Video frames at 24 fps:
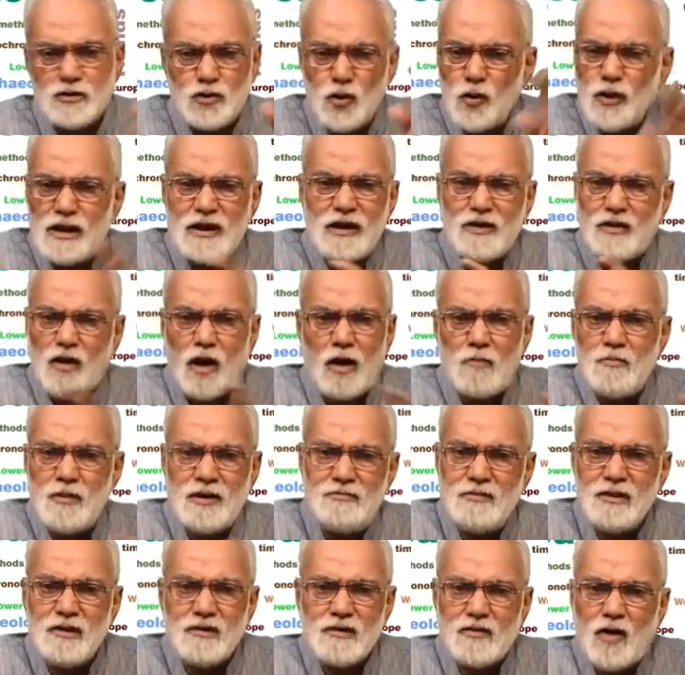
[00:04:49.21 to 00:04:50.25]
though in a
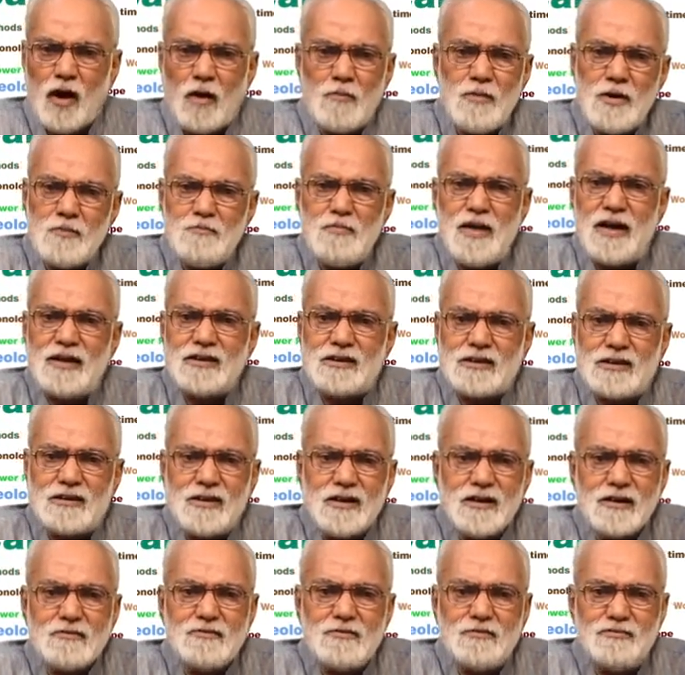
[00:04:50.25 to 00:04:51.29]
common man's
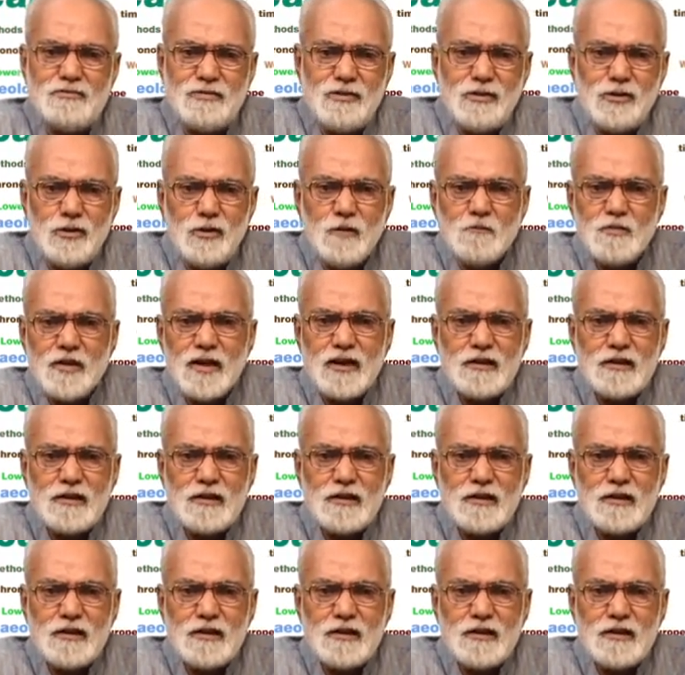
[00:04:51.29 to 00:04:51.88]
view,